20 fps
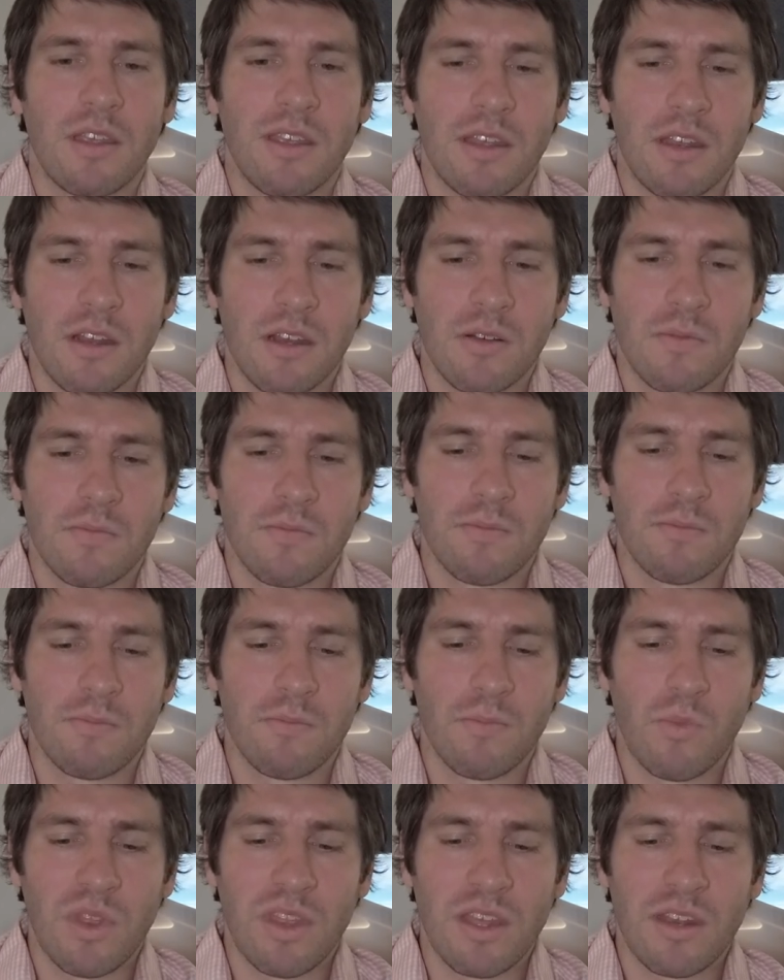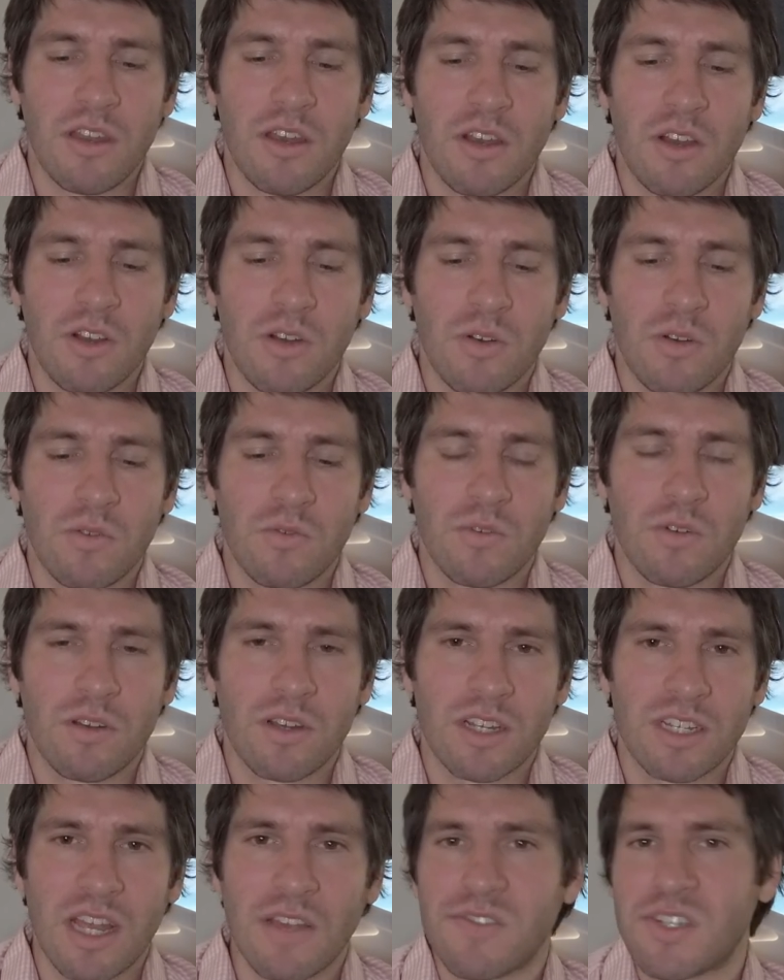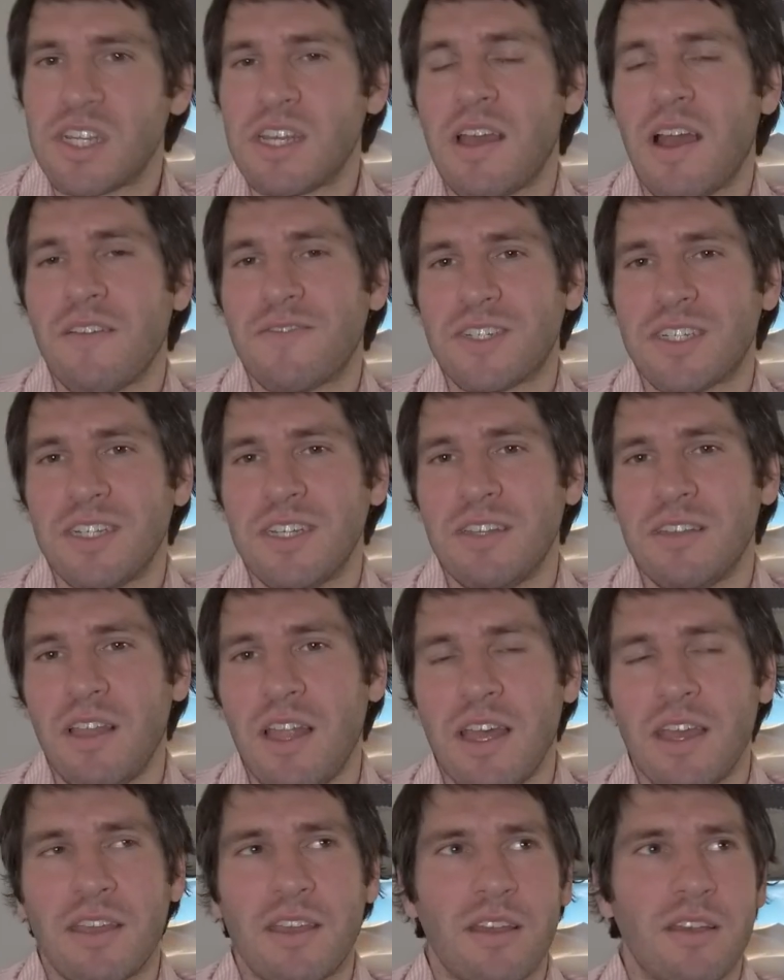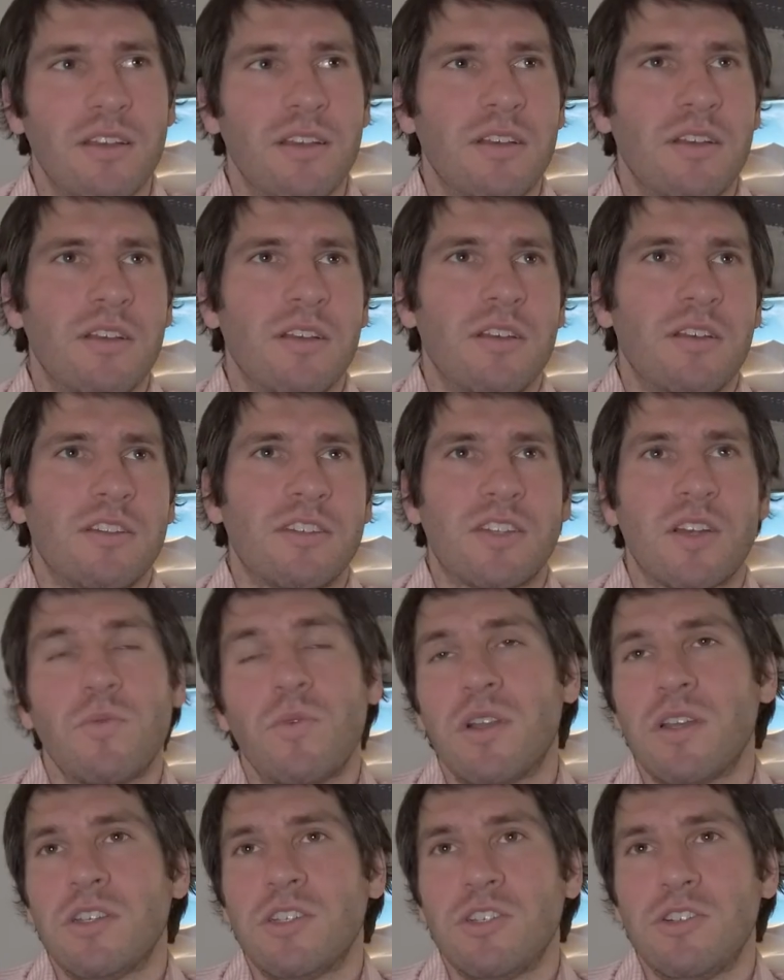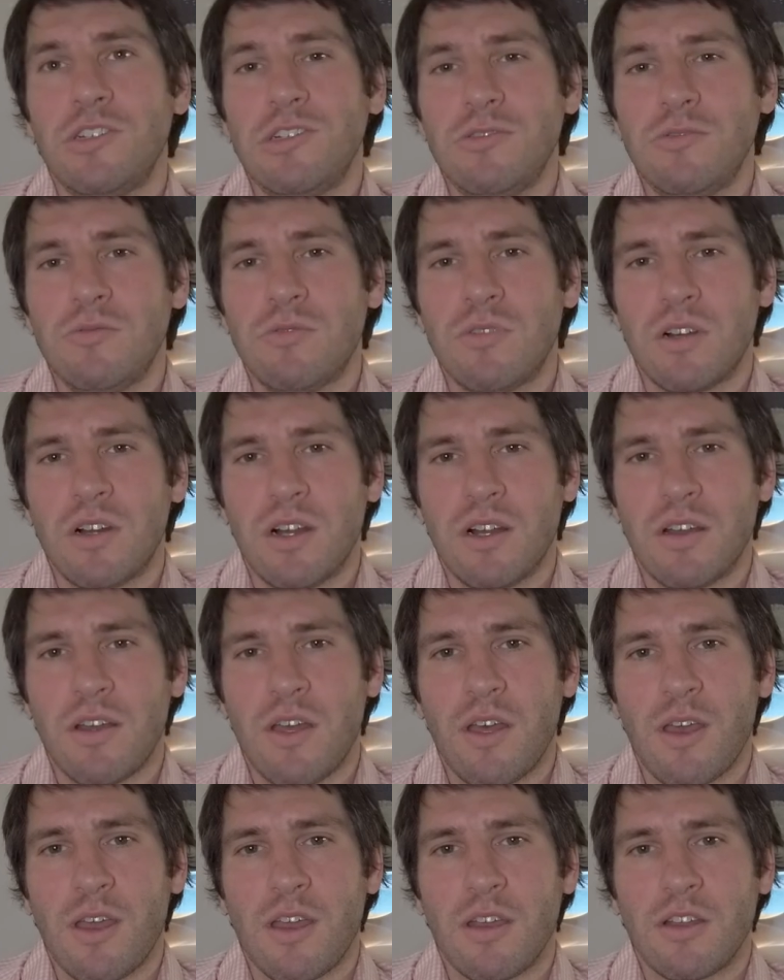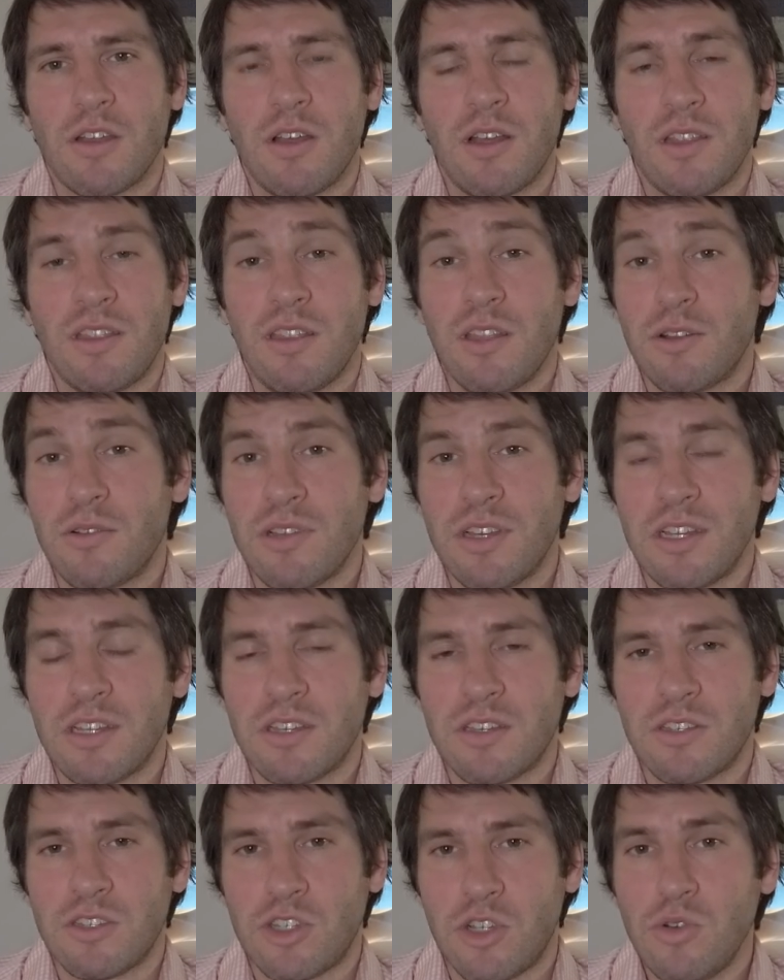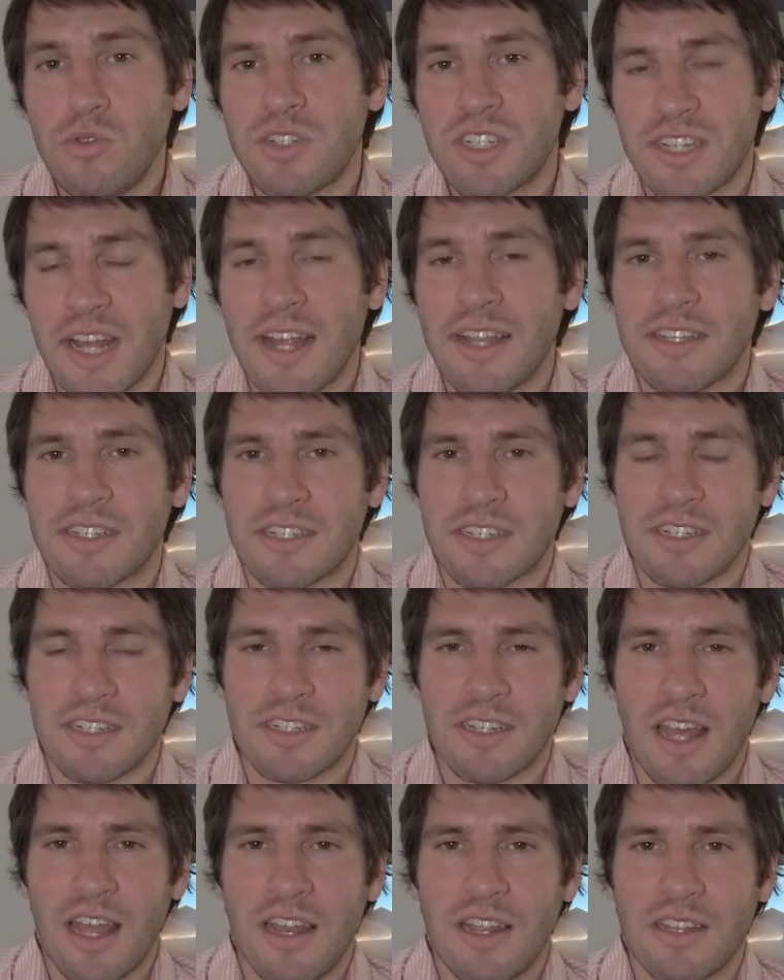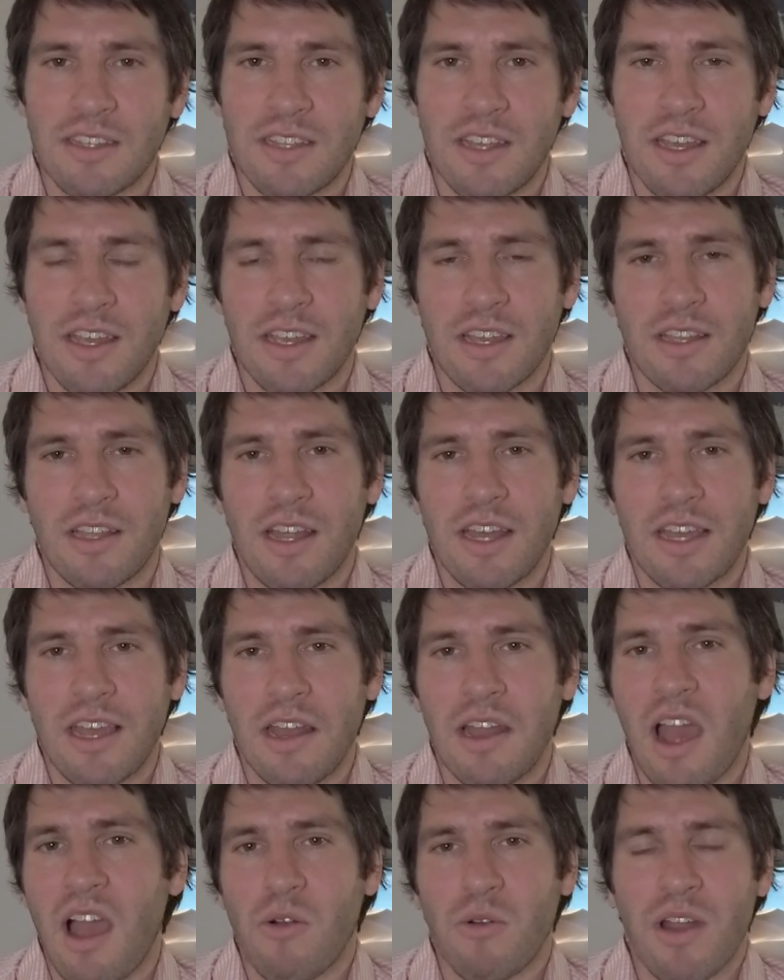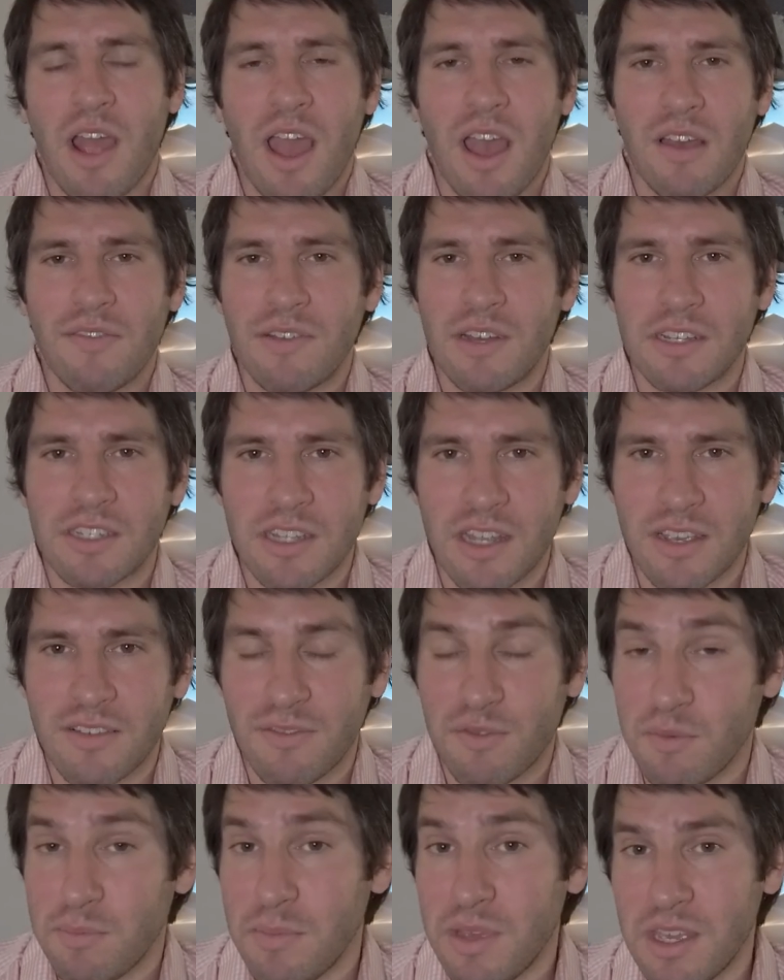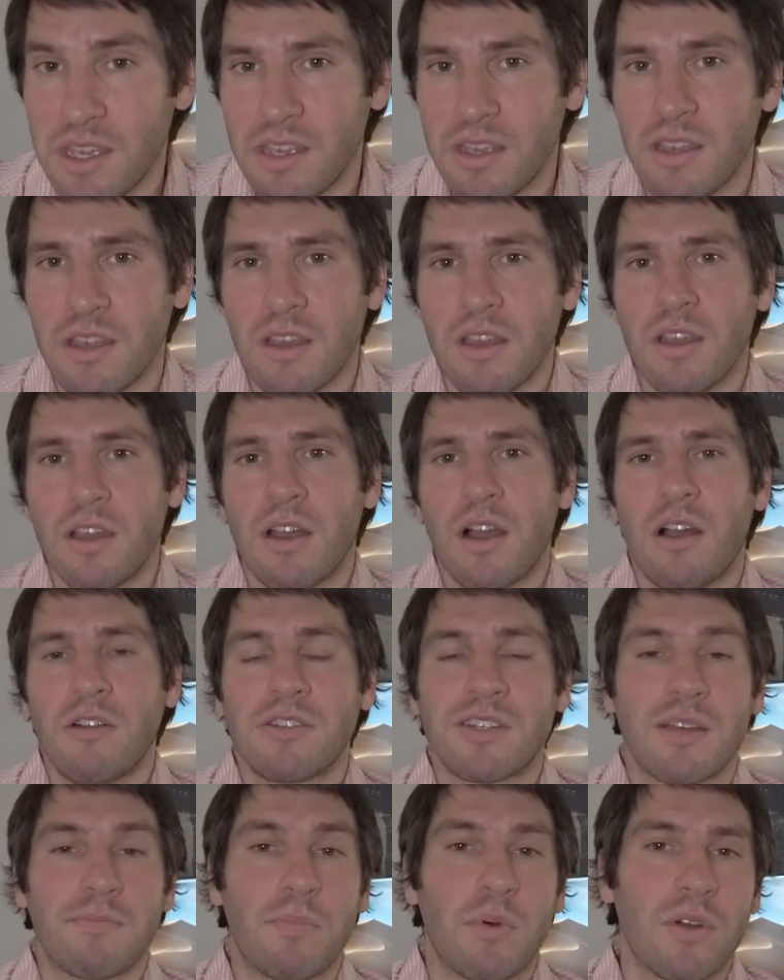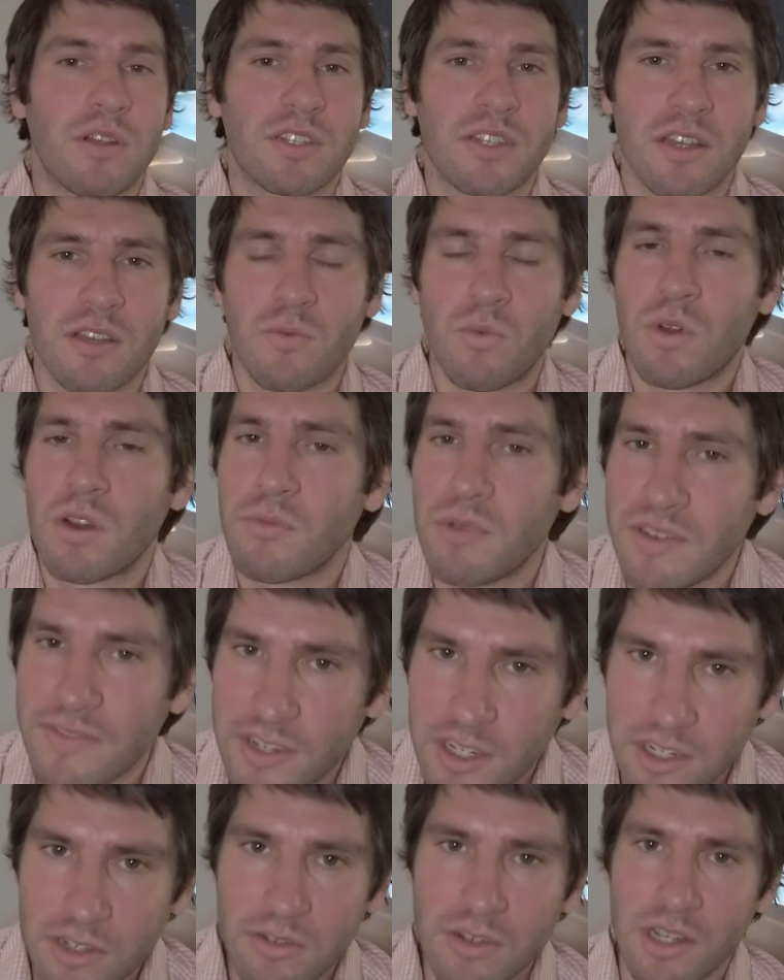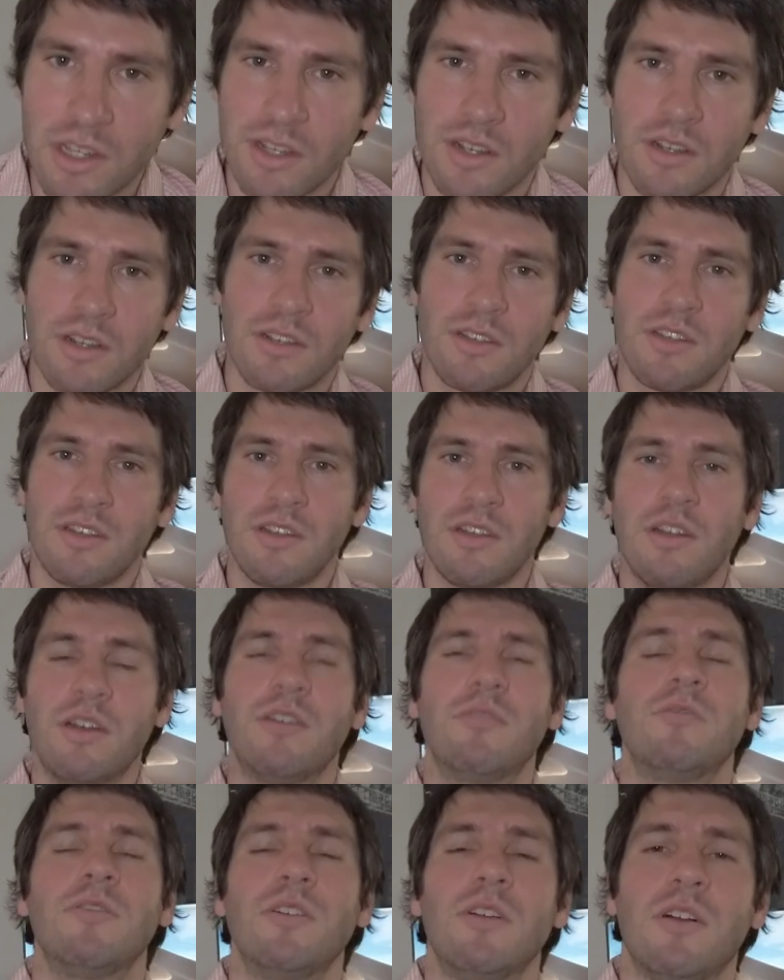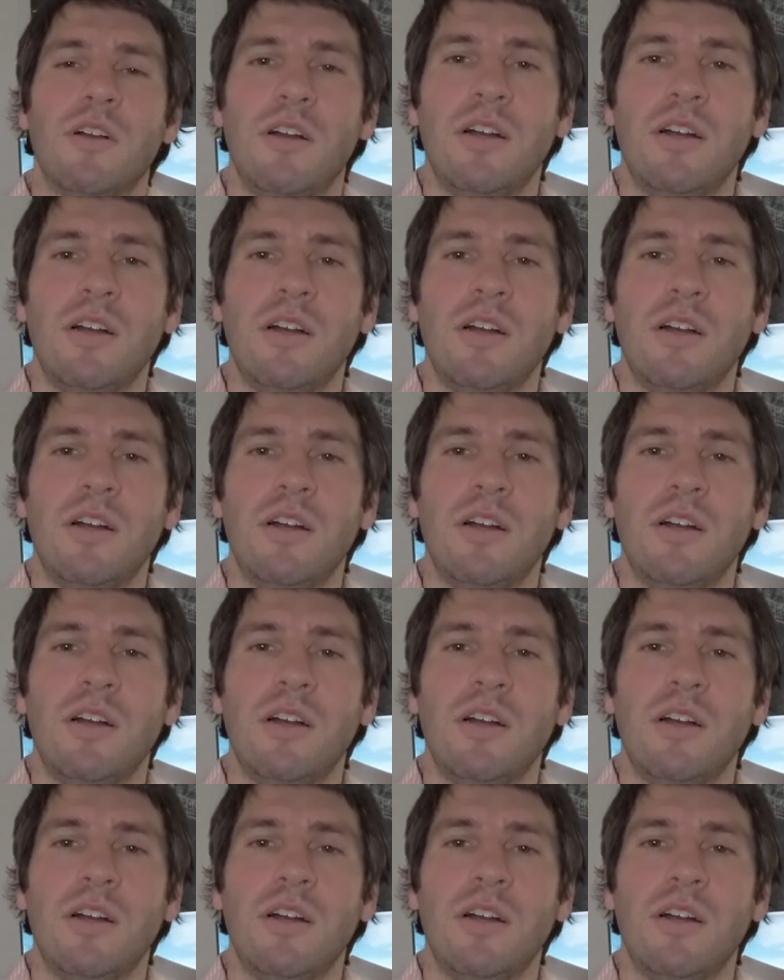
you know, when they know, because I've seen, I've seen like someone do literally two sentences and it take like an hour and a half. And it's like, for me, I just get bored. It's like, what are we even doing here? You know,